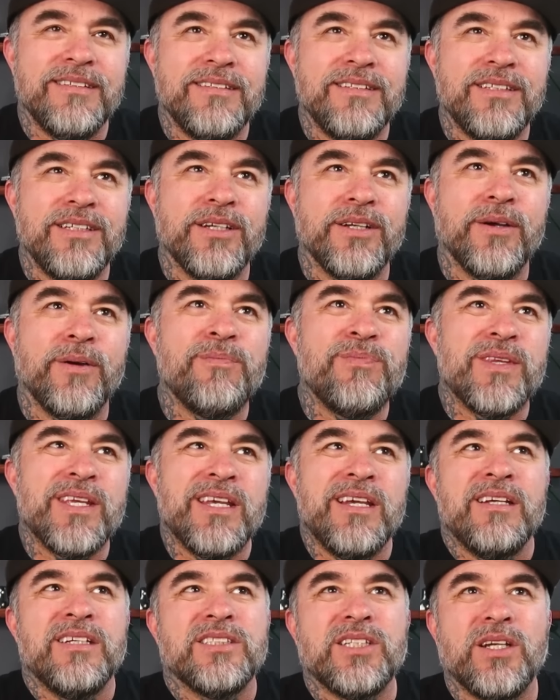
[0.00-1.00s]
know?
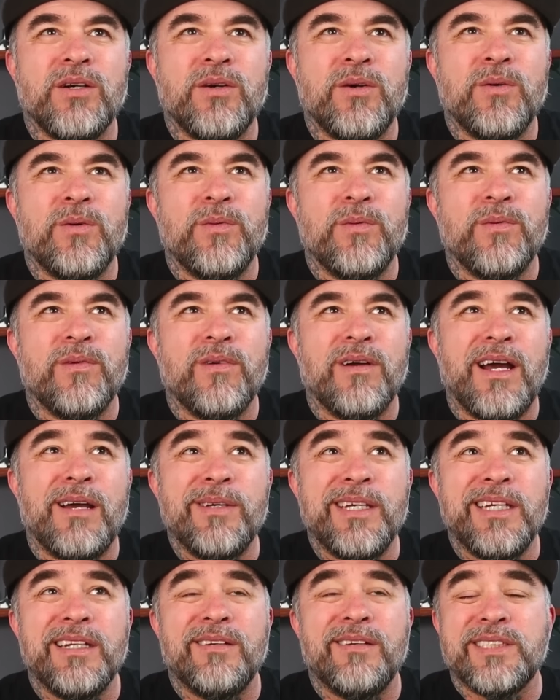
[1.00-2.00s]
So, I
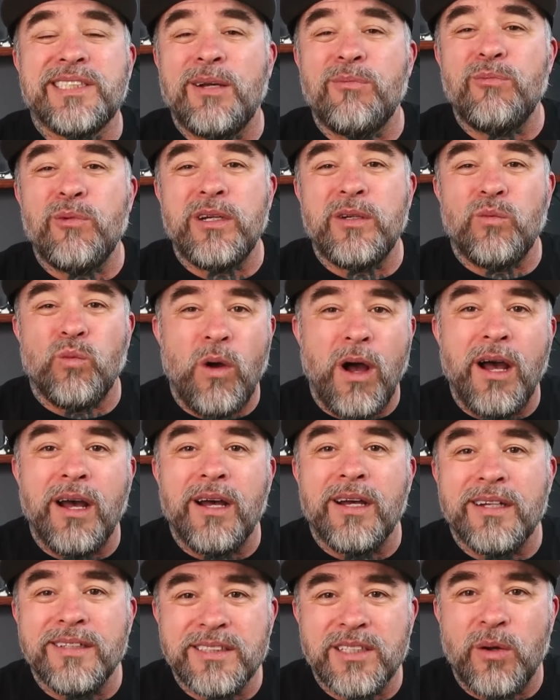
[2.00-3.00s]
mean, if someone
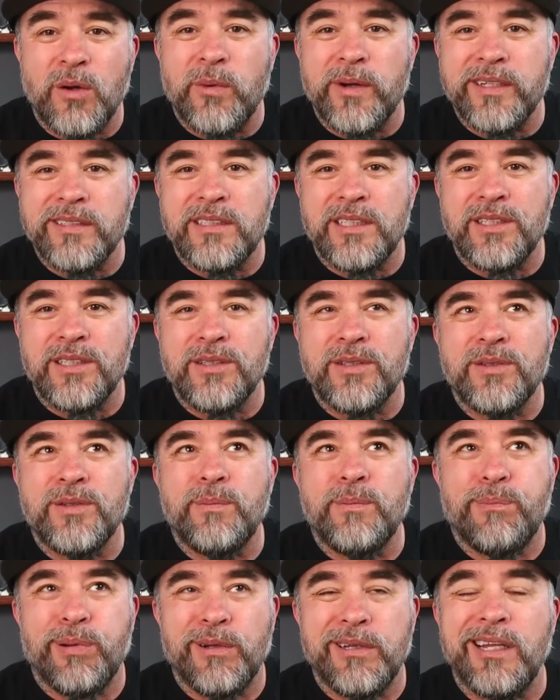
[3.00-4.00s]
was going to
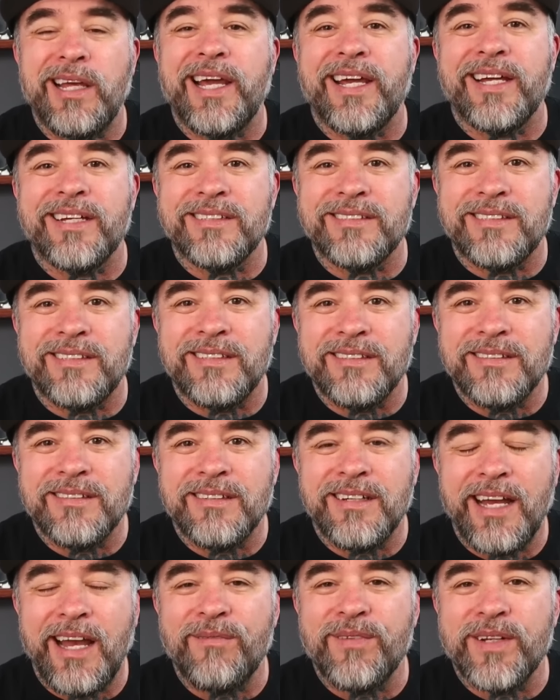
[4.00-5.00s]
plant
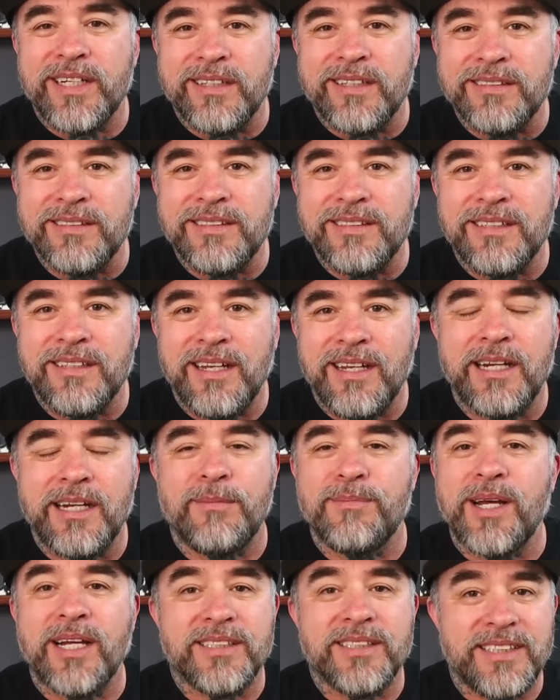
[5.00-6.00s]
evidence, and I'm
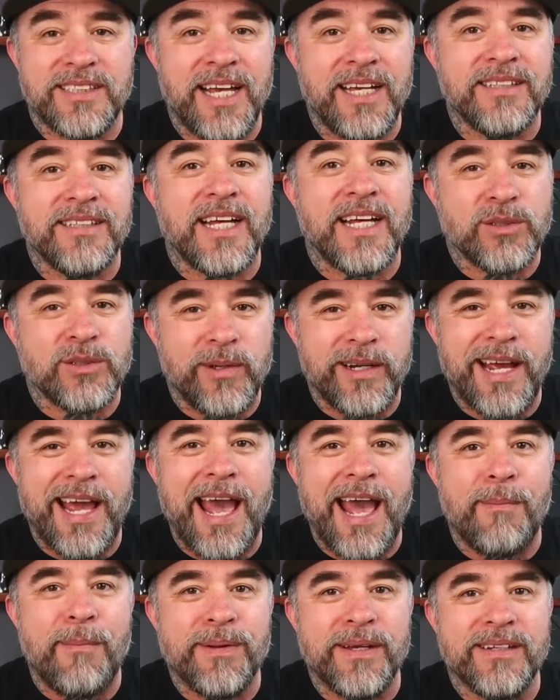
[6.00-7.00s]
not saying that's what
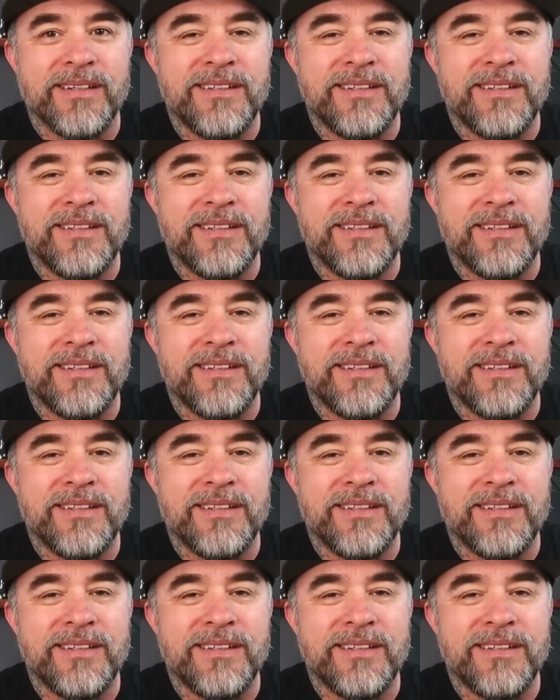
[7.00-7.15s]
happened,